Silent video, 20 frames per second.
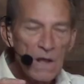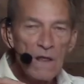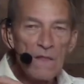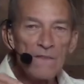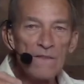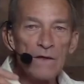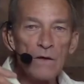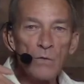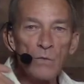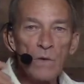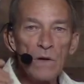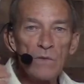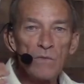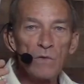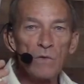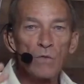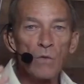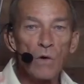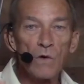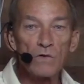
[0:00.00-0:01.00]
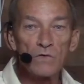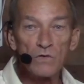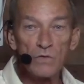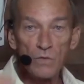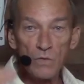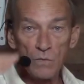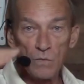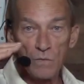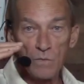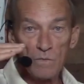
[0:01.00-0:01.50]
then we would want
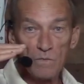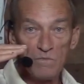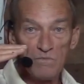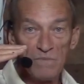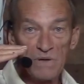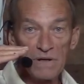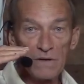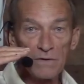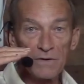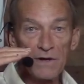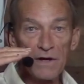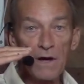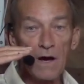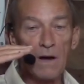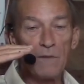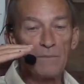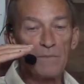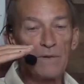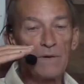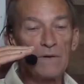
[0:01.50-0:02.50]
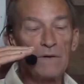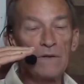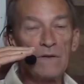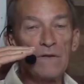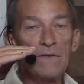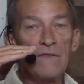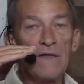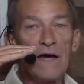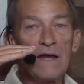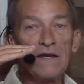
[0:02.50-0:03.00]
to build up
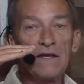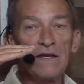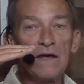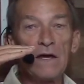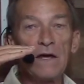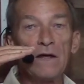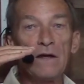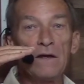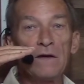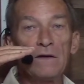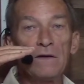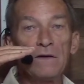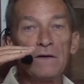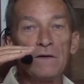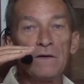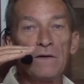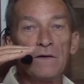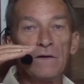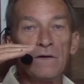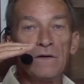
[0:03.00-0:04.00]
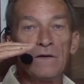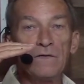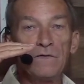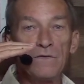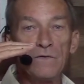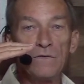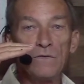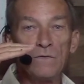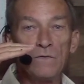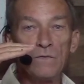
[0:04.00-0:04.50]
that yin
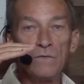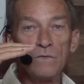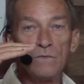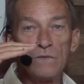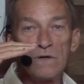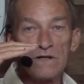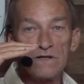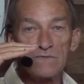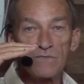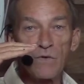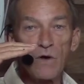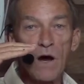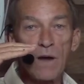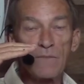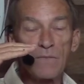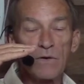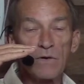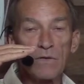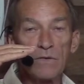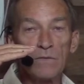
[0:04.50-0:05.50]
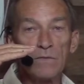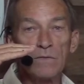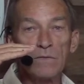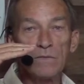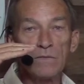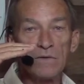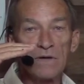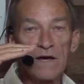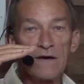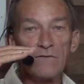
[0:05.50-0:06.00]
to its proper
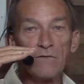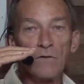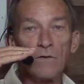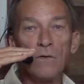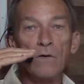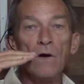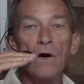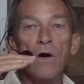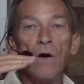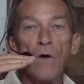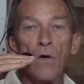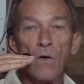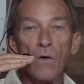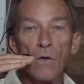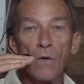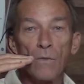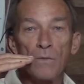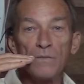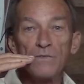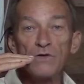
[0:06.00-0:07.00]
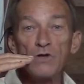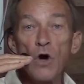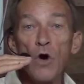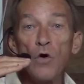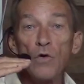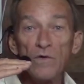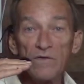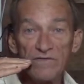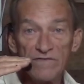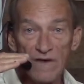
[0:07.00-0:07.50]
level, or
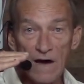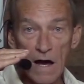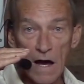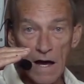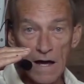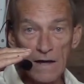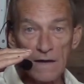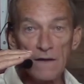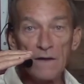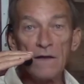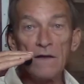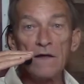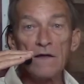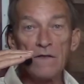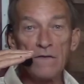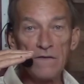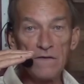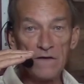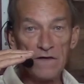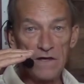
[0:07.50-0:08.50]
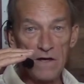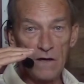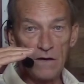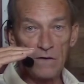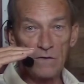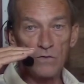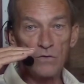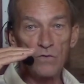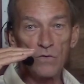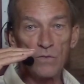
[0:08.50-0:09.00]
tonify the yin
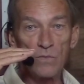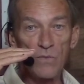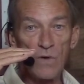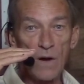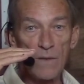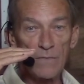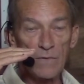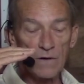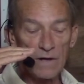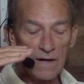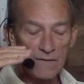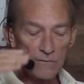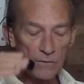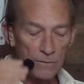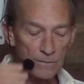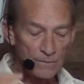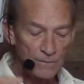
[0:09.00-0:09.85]
to a proper level.